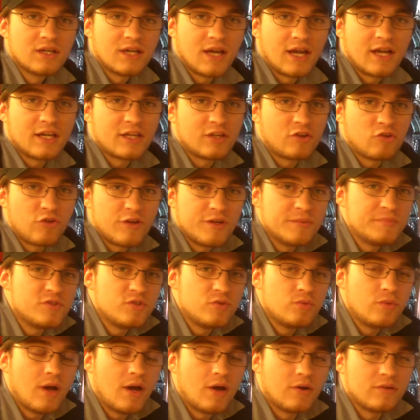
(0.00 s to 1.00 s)
kind of creeps
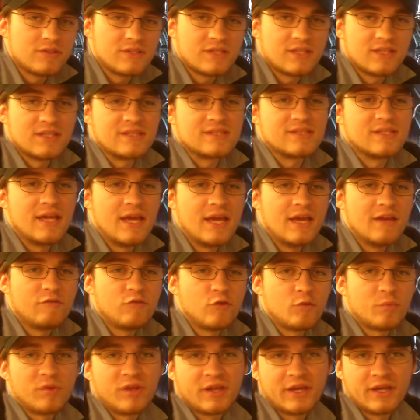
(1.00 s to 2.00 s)
you out to this day
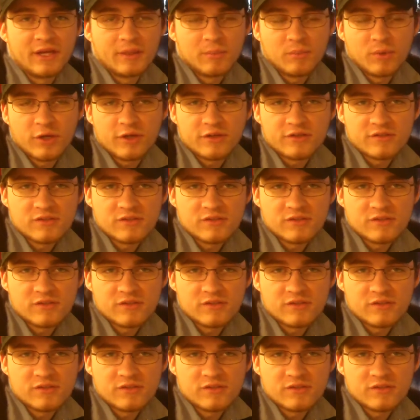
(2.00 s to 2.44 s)
if you're playing it by